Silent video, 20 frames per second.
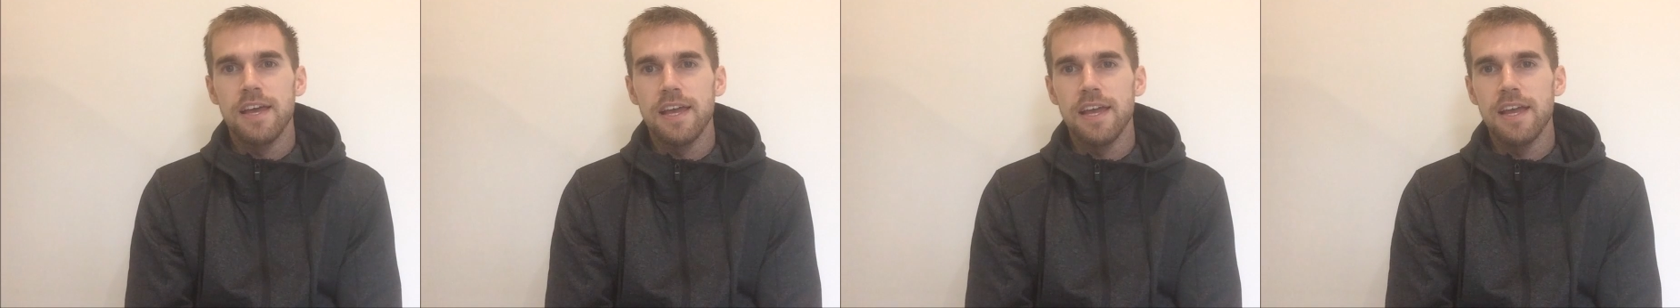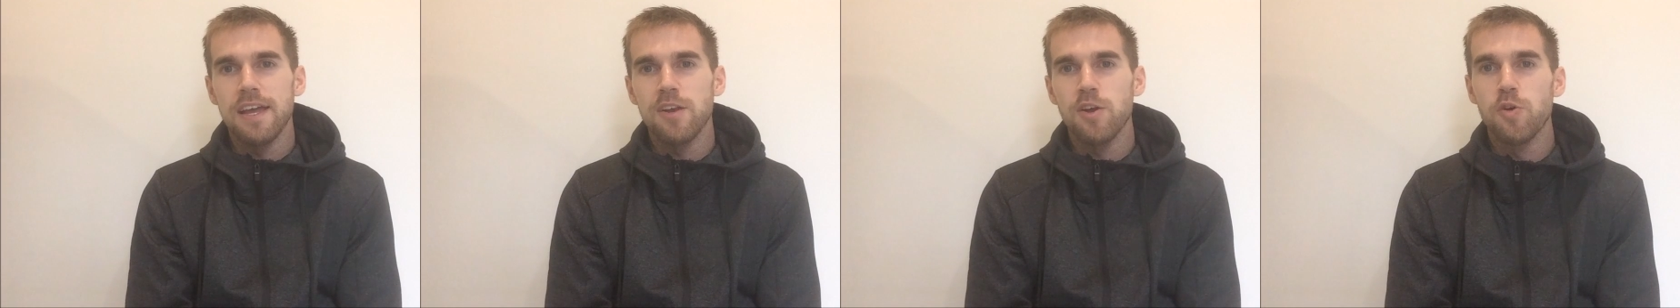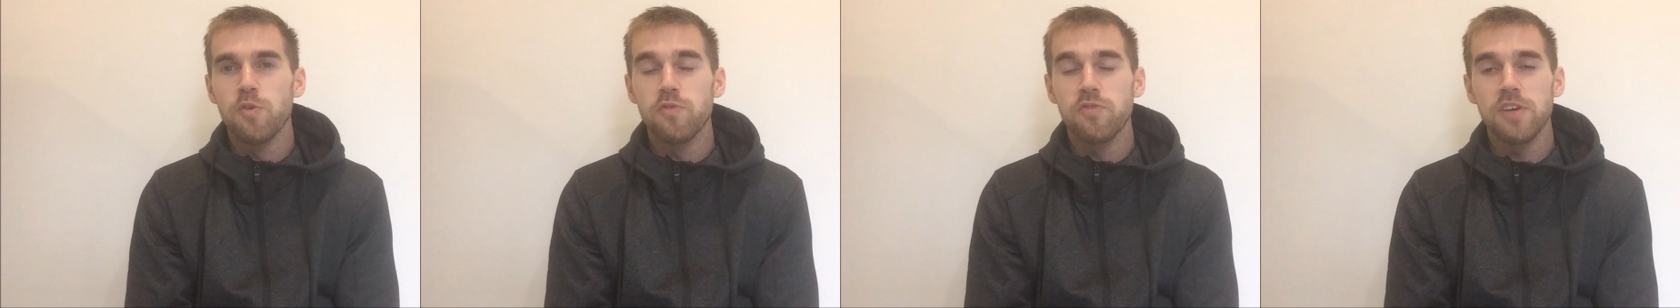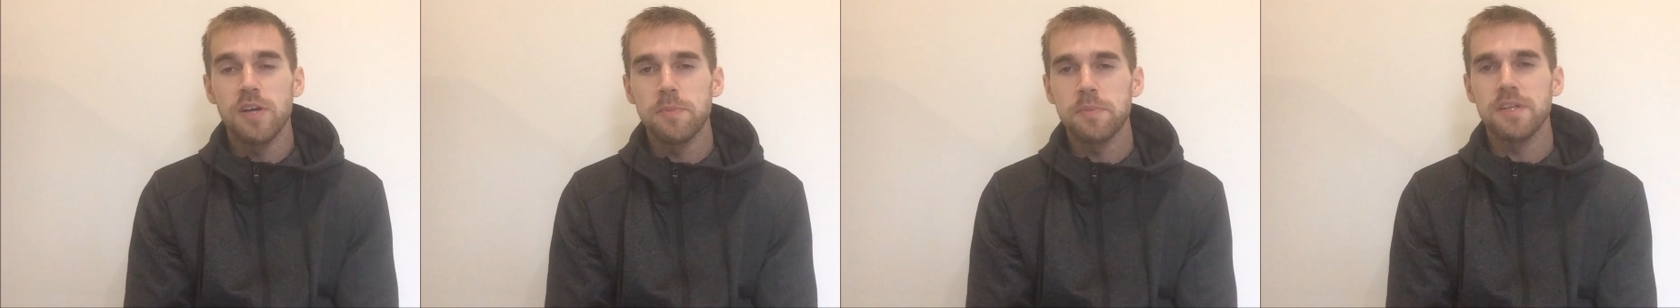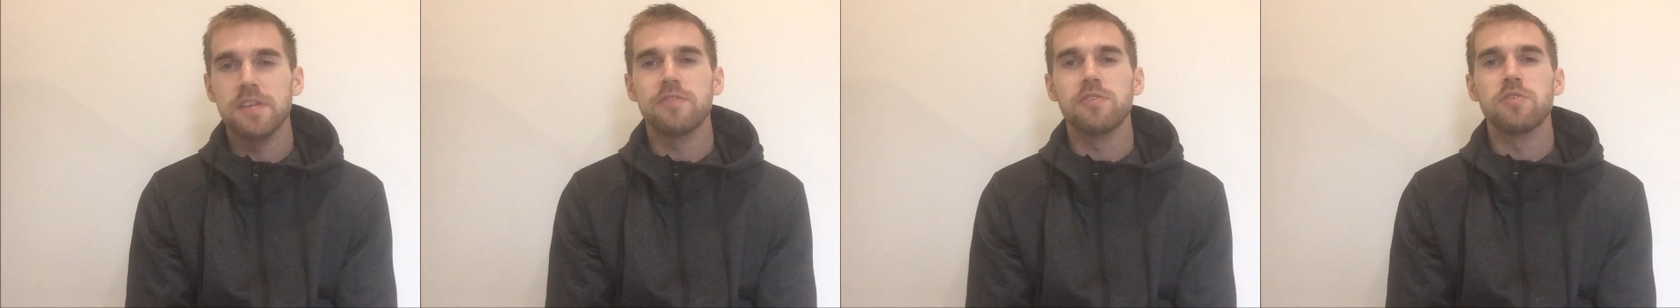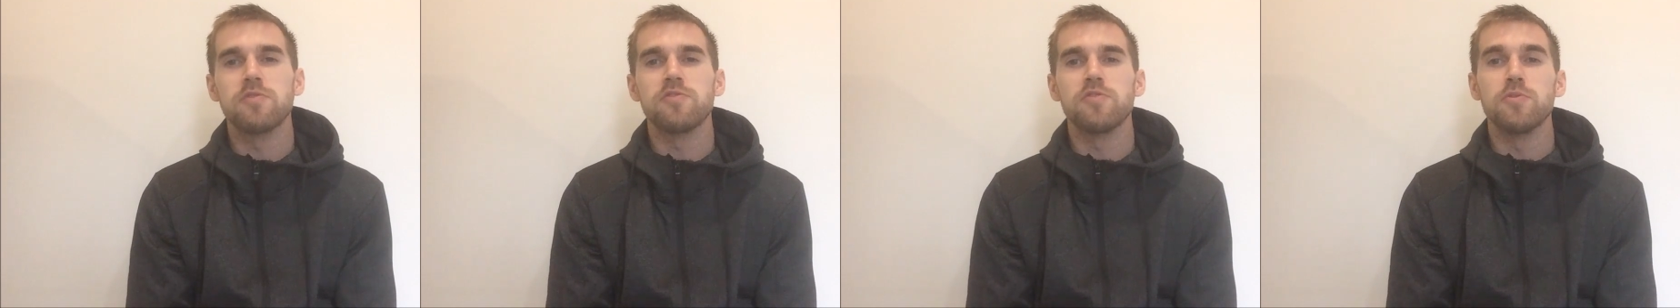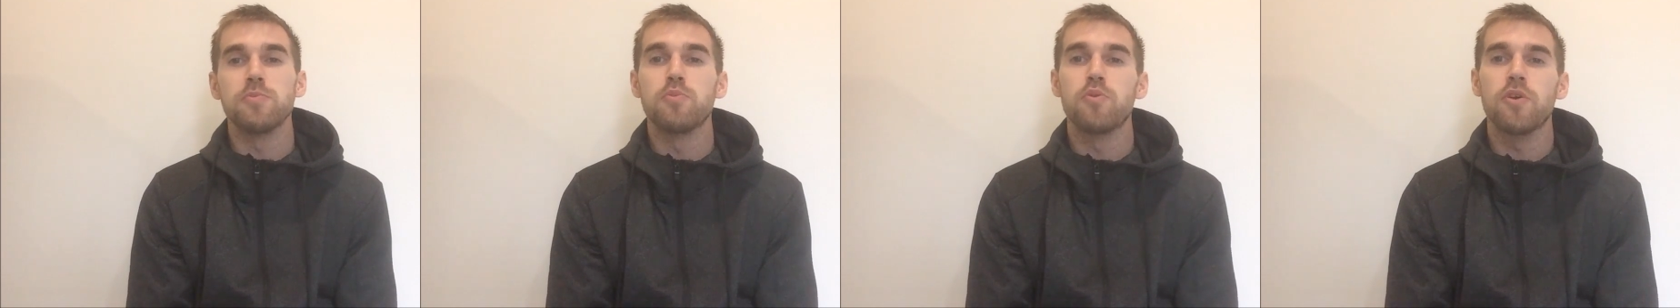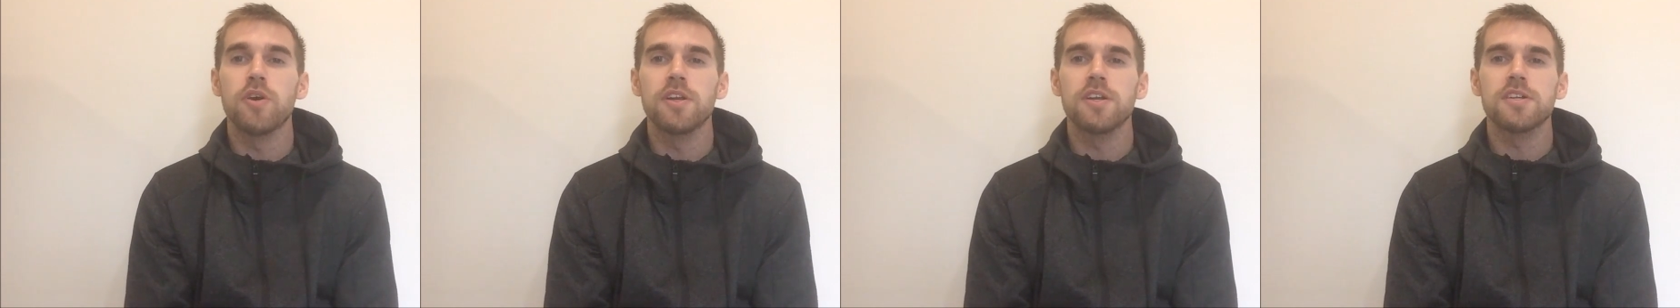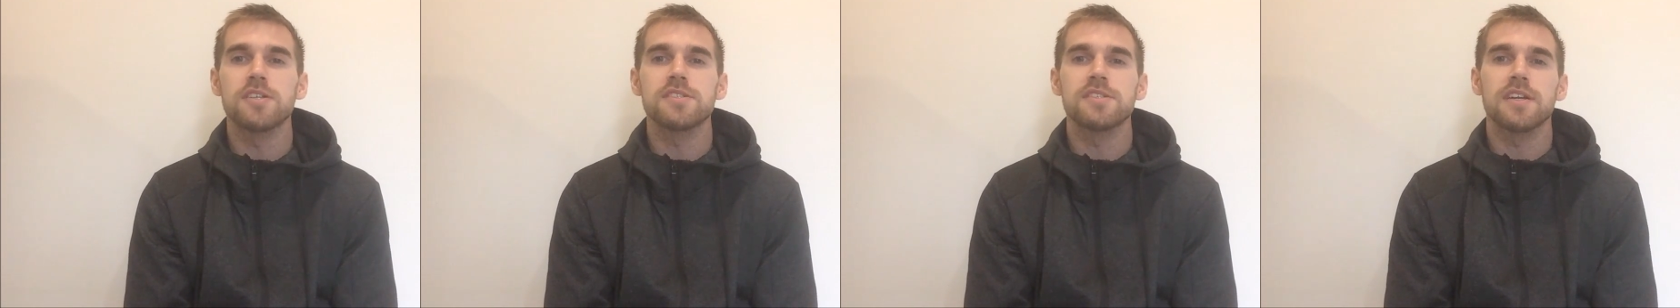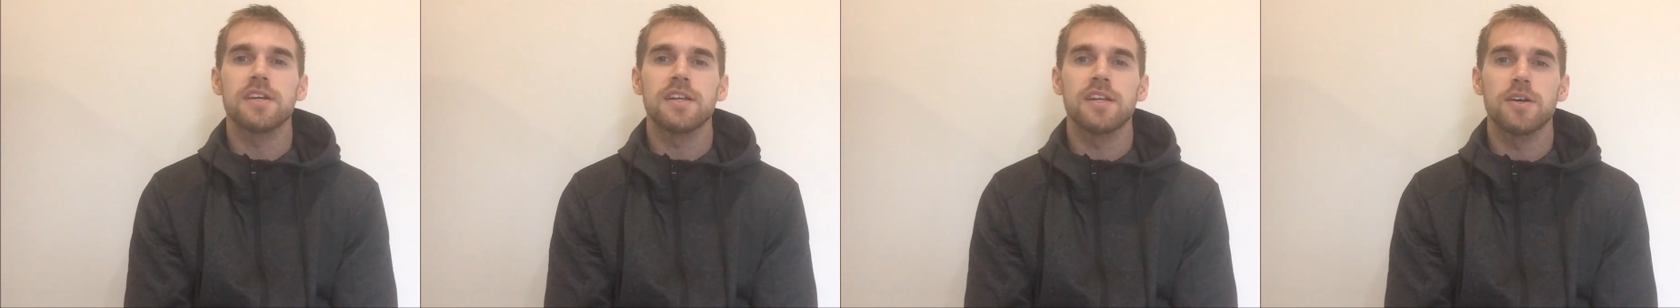and hopefully I'm going to give you a few
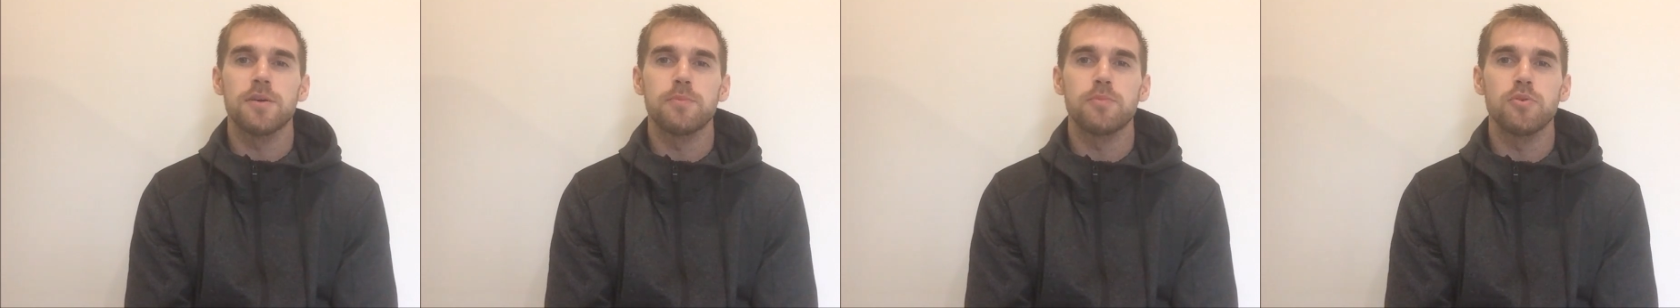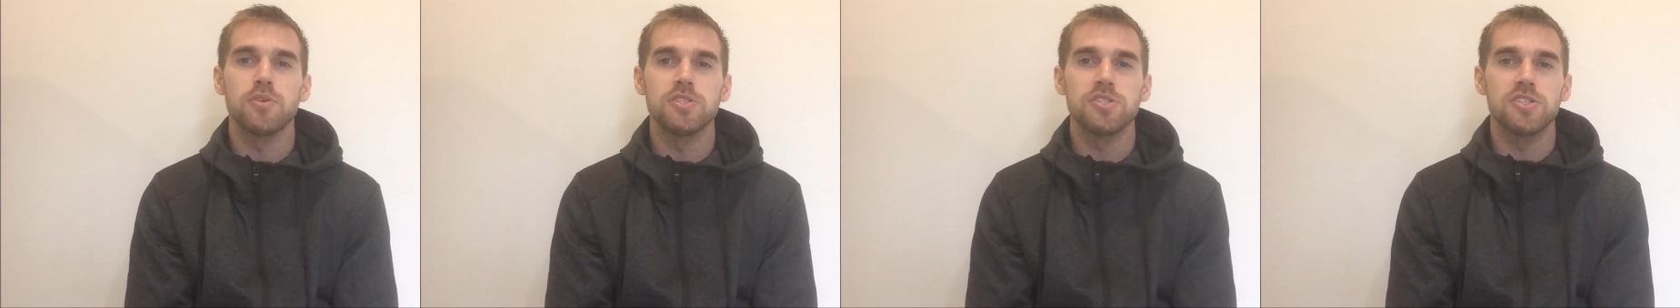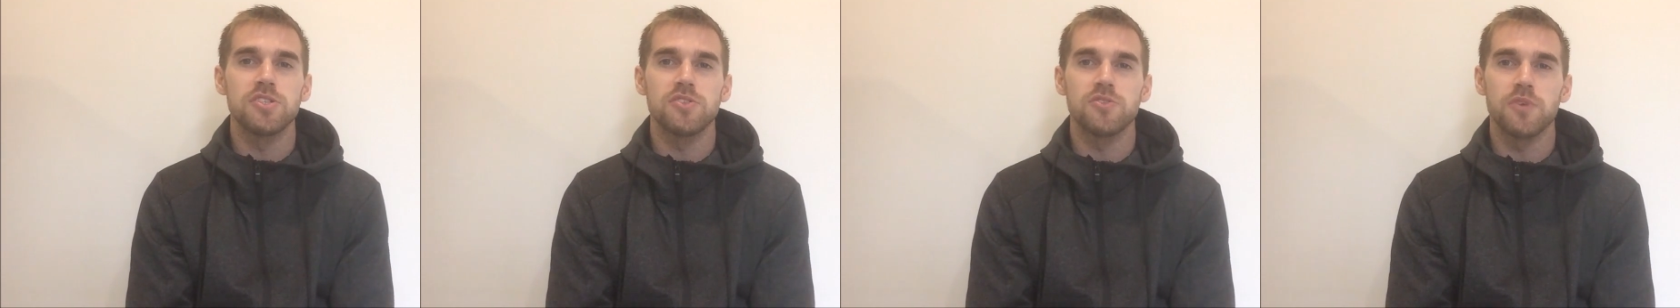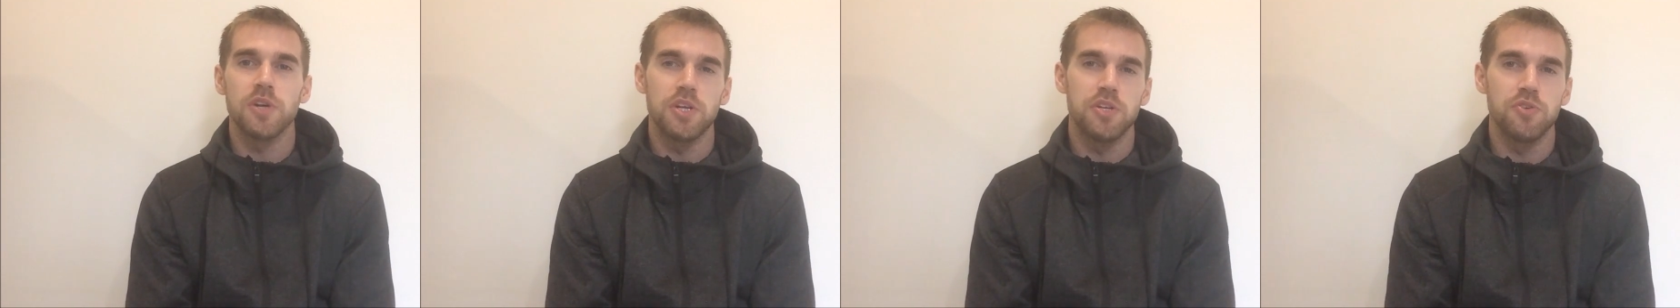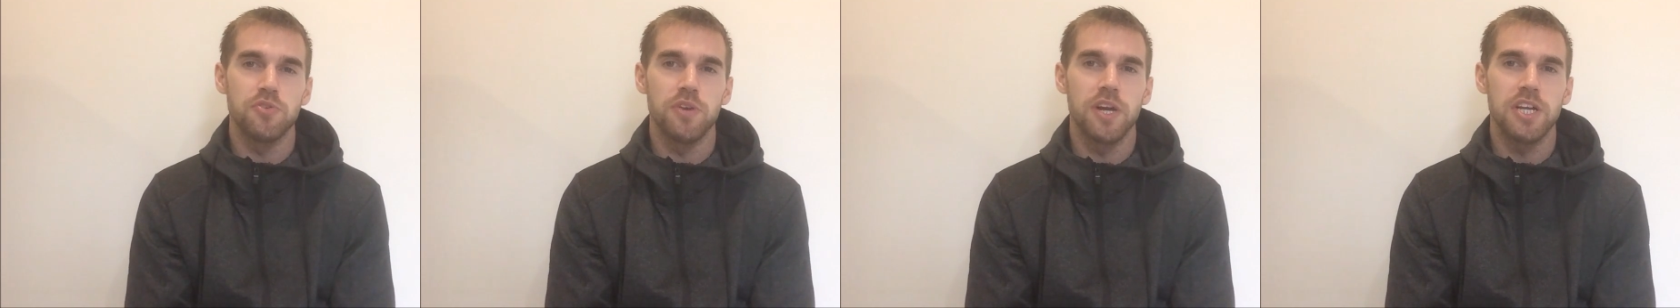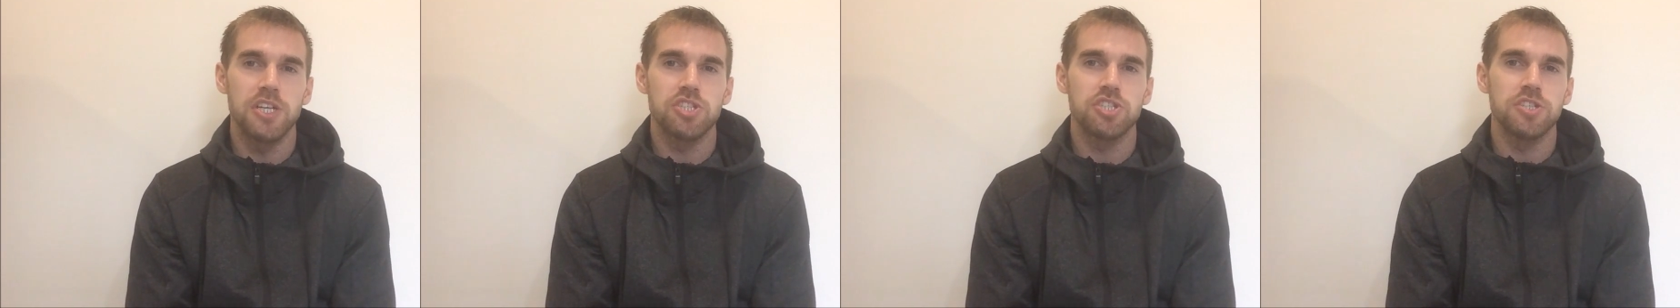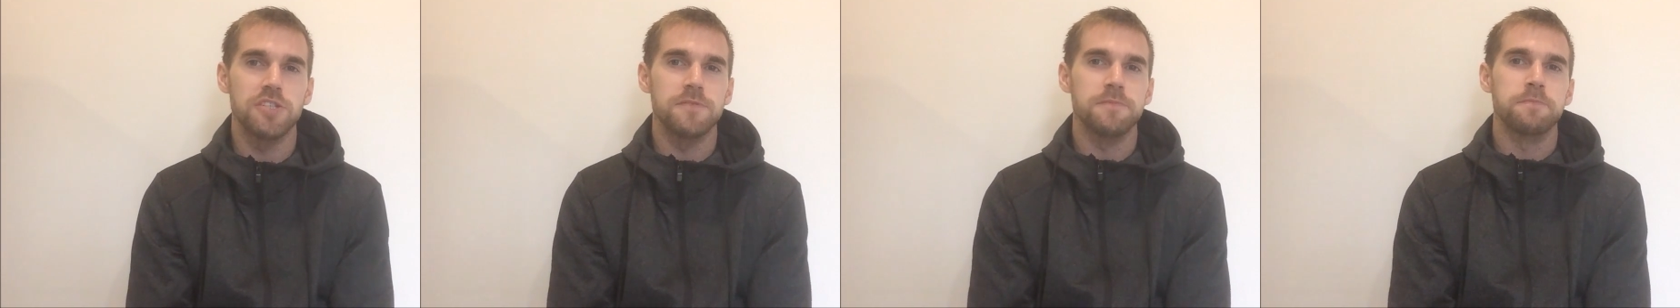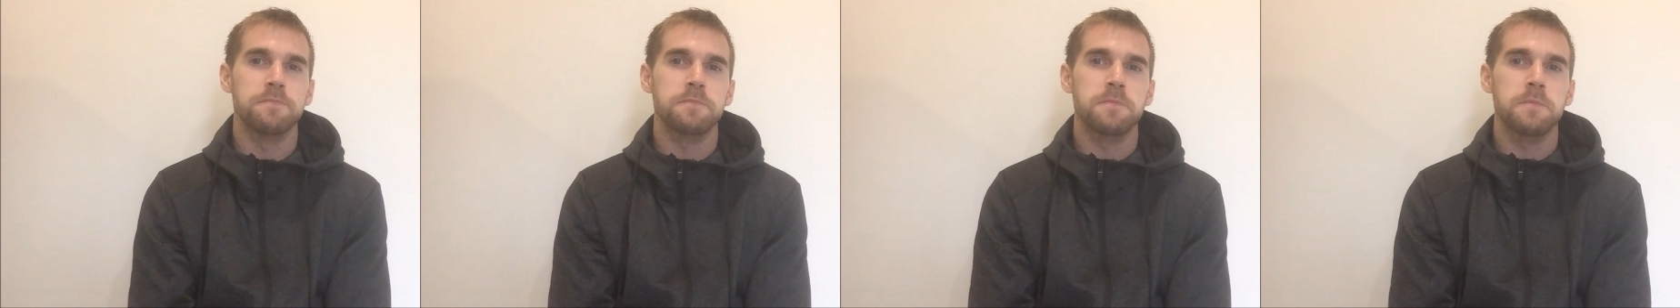pointers that can help point you in the right direction.